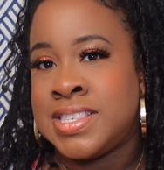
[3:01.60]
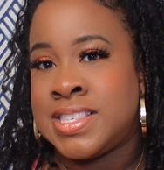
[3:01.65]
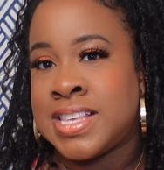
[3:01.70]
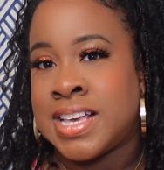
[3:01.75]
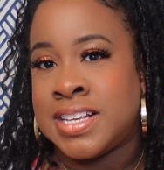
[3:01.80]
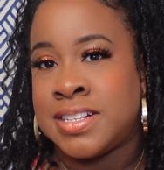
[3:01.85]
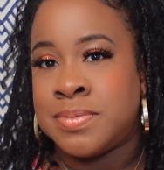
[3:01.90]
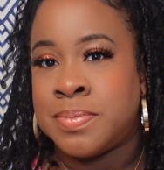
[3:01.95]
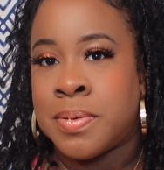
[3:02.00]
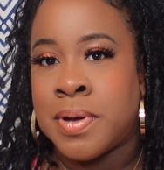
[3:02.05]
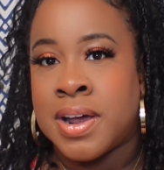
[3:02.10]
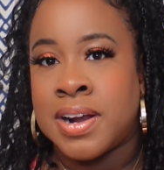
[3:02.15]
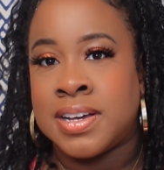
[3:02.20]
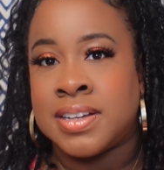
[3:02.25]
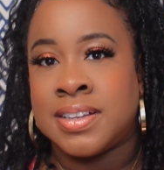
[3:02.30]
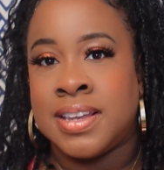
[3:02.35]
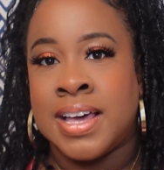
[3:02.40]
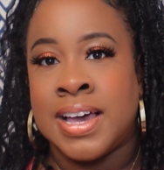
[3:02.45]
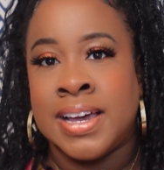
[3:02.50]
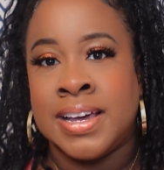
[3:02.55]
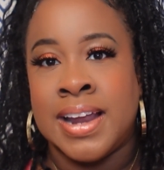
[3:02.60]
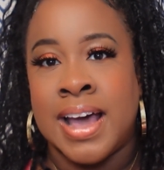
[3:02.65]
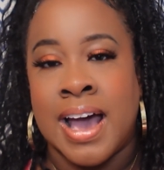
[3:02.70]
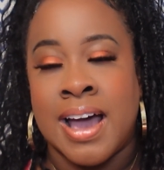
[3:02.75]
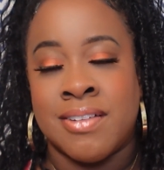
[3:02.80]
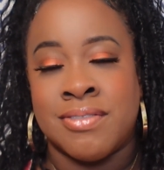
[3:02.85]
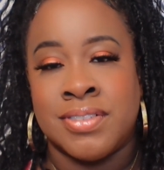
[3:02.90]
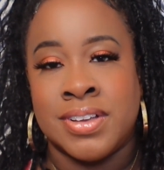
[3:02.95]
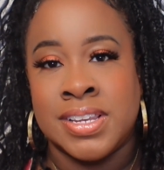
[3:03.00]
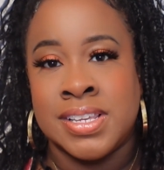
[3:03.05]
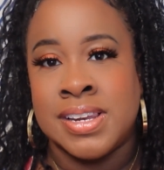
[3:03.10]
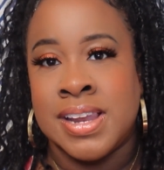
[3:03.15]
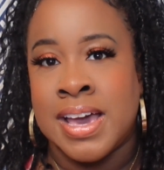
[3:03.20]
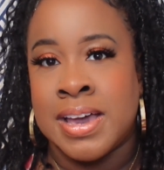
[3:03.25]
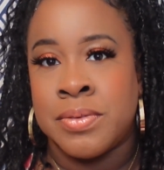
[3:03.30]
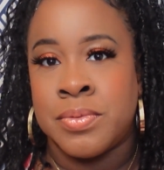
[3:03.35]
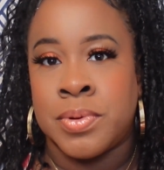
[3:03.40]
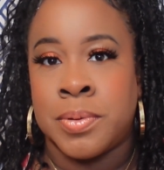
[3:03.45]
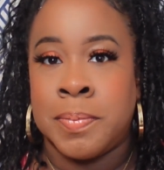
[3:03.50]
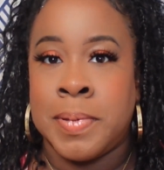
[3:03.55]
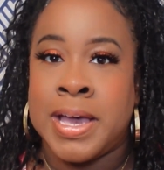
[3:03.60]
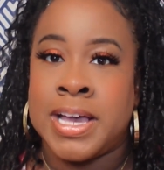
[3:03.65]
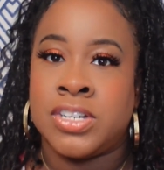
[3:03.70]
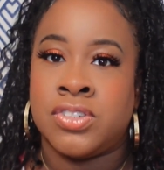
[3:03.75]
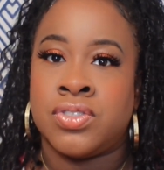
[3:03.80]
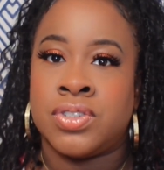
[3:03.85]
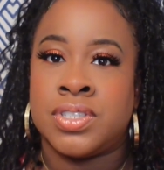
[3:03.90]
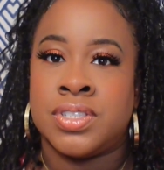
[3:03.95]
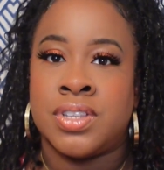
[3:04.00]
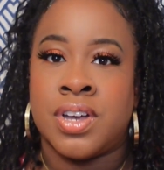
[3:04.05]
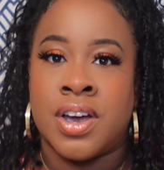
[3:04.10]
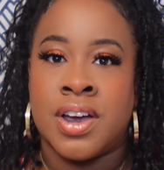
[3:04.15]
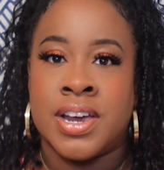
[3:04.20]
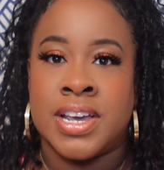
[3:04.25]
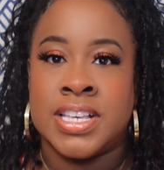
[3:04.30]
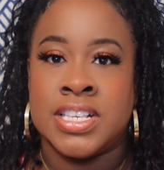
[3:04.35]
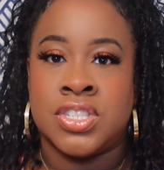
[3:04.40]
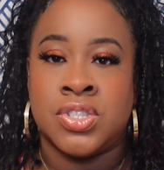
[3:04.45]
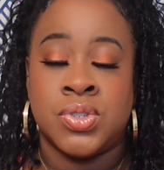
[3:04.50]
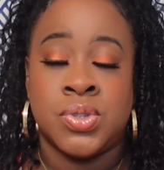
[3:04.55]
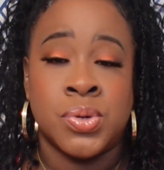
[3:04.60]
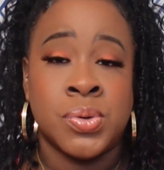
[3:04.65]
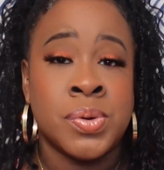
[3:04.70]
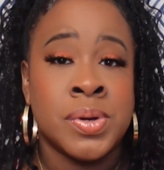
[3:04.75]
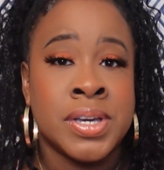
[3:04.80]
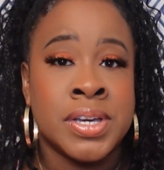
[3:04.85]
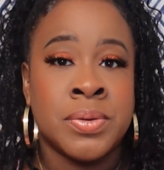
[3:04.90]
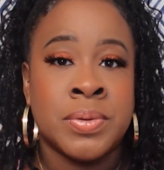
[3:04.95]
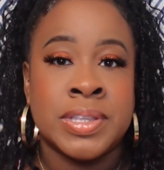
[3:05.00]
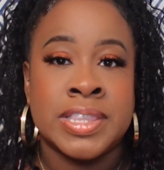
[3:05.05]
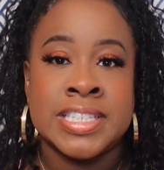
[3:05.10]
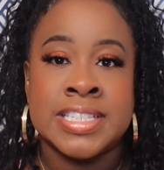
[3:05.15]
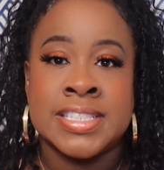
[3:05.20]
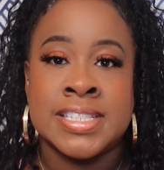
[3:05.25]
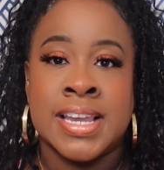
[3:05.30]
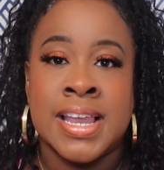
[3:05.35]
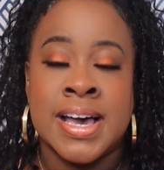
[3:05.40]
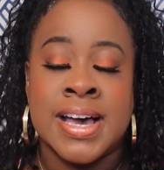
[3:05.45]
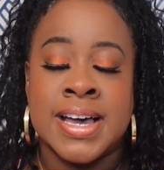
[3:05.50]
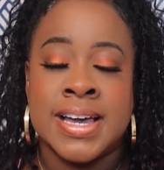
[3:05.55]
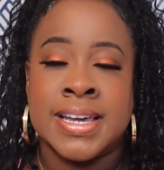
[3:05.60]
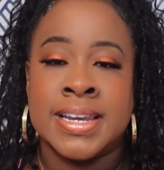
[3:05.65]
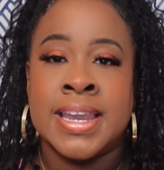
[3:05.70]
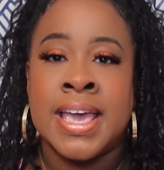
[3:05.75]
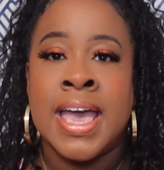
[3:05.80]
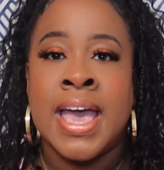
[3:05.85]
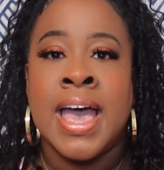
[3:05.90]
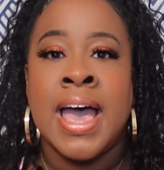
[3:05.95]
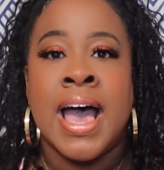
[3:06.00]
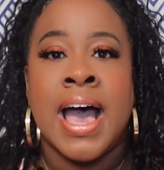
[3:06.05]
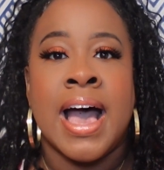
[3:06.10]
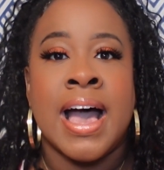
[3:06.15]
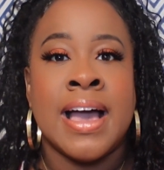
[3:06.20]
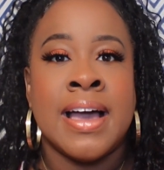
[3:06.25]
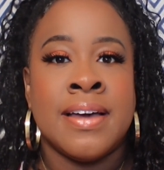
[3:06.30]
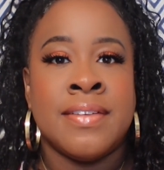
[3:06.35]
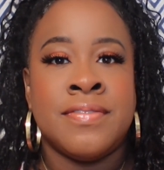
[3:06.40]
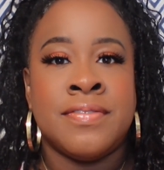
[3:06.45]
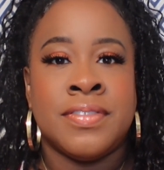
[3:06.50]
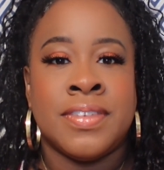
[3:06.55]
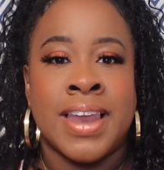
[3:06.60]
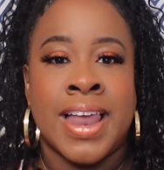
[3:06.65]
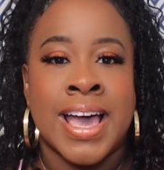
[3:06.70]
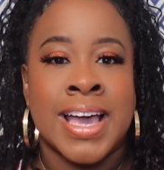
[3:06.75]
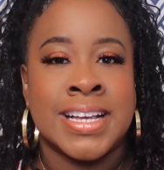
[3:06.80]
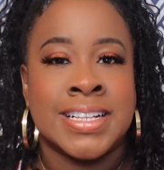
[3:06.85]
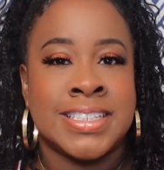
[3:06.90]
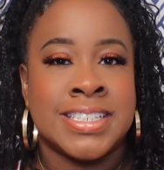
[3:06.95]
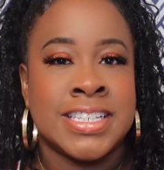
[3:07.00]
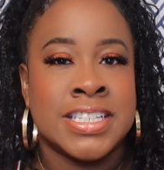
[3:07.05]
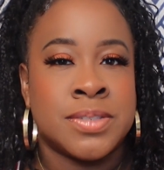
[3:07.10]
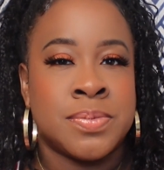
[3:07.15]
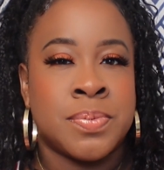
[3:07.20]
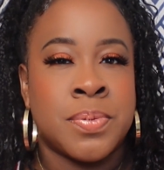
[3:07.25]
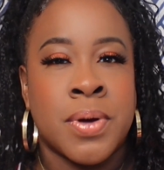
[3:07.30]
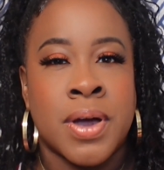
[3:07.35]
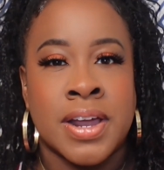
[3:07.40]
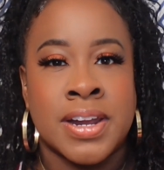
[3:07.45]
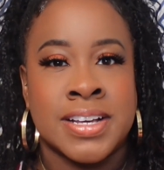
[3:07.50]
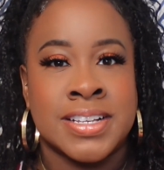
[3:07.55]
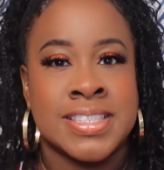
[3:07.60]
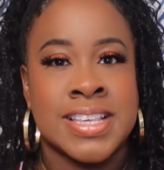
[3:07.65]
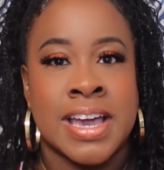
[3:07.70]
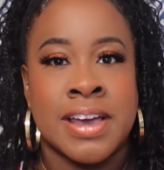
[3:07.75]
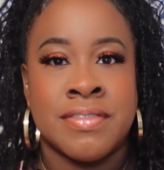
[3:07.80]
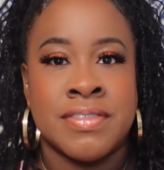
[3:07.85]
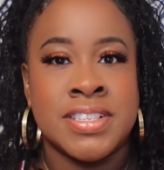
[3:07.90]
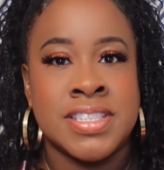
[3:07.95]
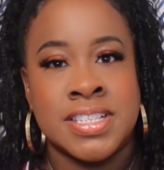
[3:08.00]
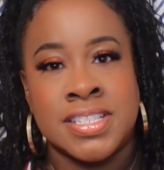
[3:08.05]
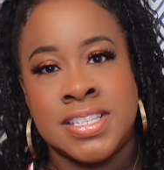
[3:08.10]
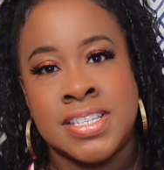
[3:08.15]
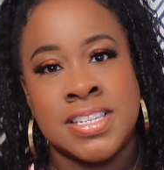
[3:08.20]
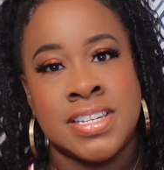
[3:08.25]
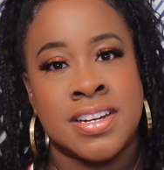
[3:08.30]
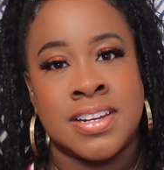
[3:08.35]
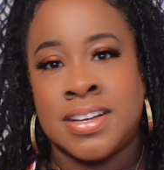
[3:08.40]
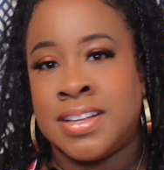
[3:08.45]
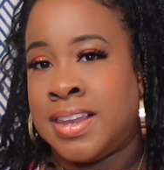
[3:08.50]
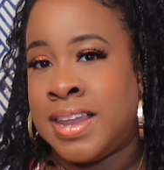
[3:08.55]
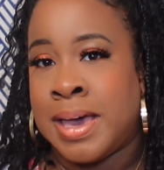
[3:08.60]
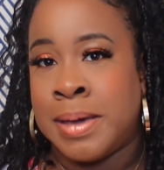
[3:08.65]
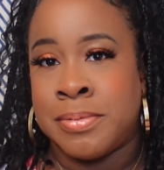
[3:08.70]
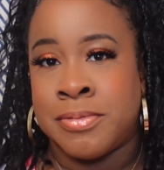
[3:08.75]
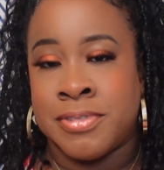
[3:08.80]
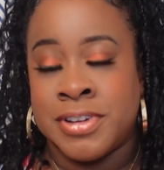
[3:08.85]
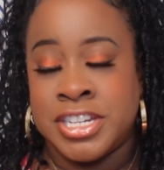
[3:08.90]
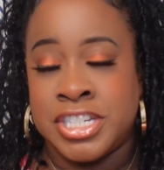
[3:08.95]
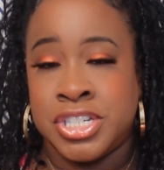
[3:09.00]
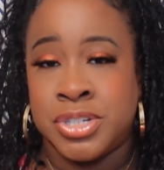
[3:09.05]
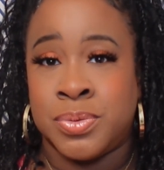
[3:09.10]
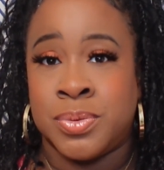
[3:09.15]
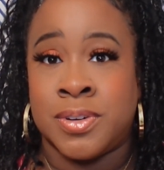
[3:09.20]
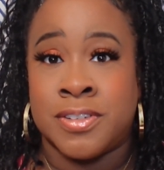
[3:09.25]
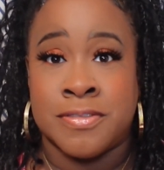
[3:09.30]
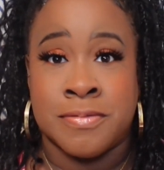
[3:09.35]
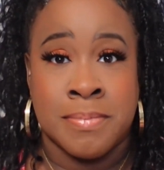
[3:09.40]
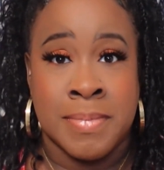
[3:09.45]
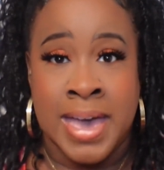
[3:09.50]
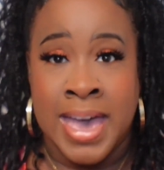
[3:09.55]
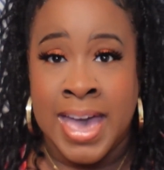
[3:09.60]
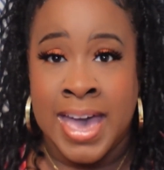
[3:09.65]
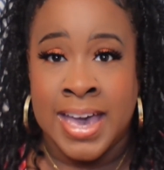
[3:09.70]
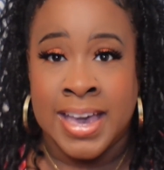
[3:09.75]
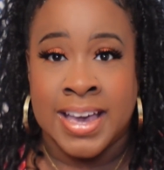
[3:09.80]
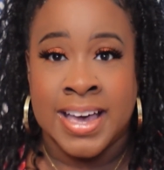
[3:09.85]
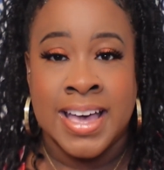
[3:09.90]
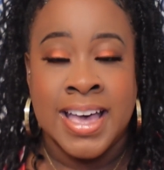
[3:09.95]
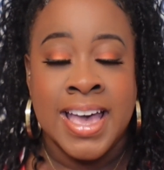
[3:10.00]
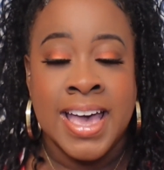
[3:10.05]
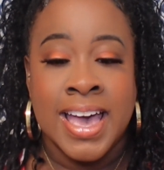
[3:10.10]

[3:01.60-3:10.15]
Size product line. I really like what Patrick Starr is doing with his line. I've liked his products ever since he did a collaboration with MAC.